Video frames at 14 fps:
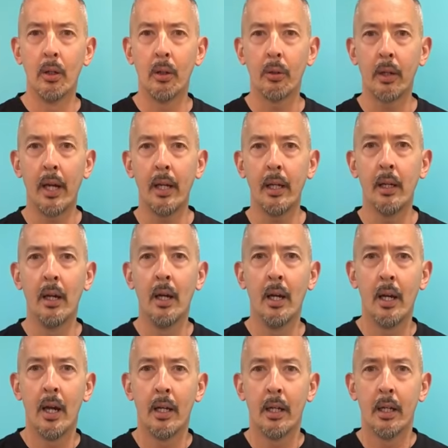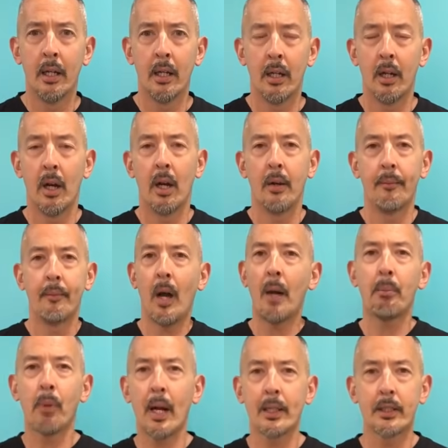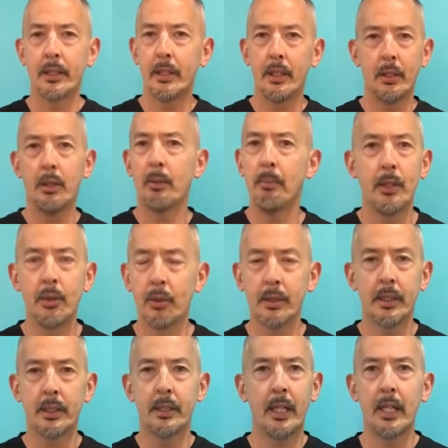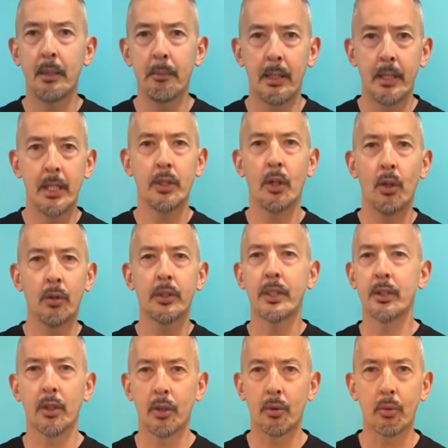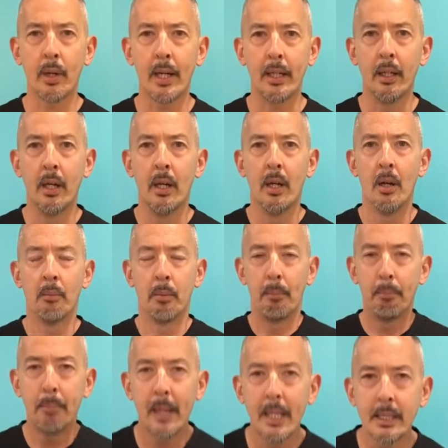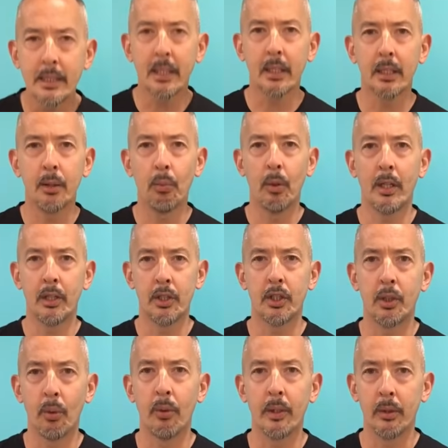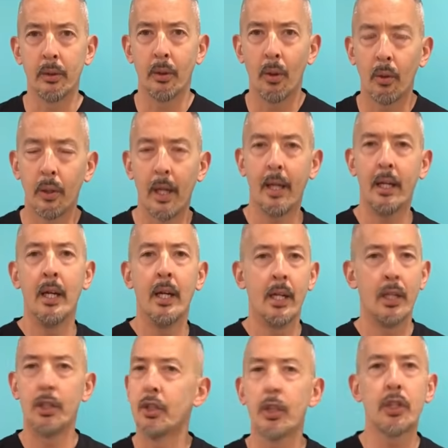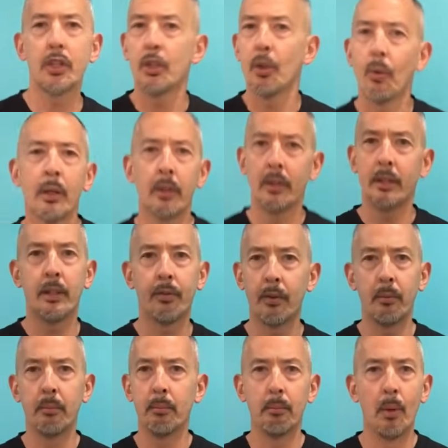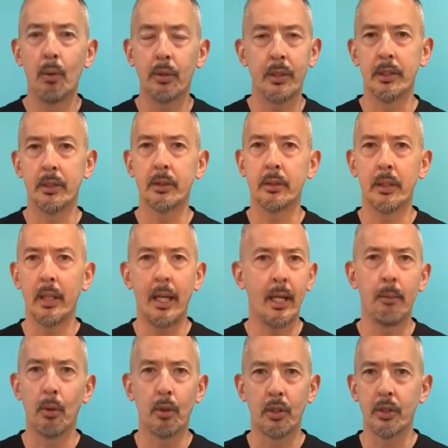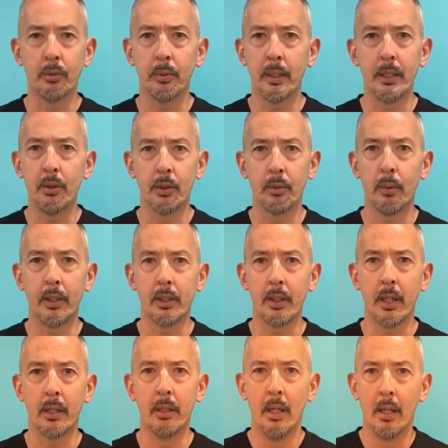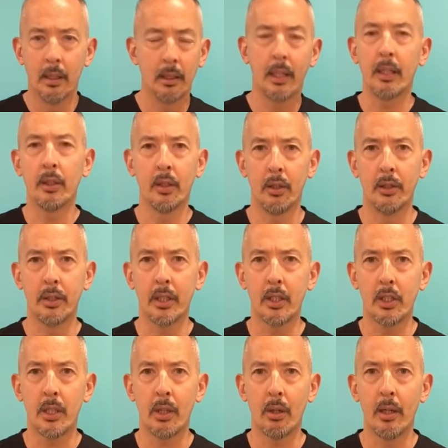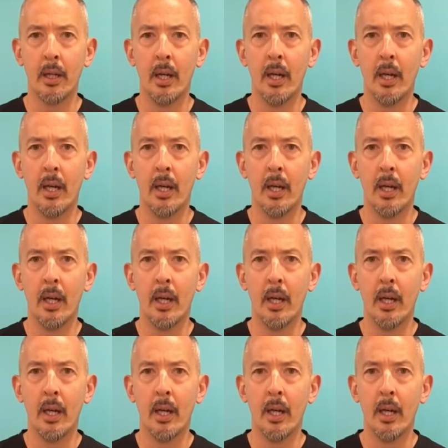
okay, I practice, you can do it as a standing meditation, all those things are great, but basically what it's showing you, okay, is just showing you the different motions, the hand motions we use in Wing Chun, like a little dictionary.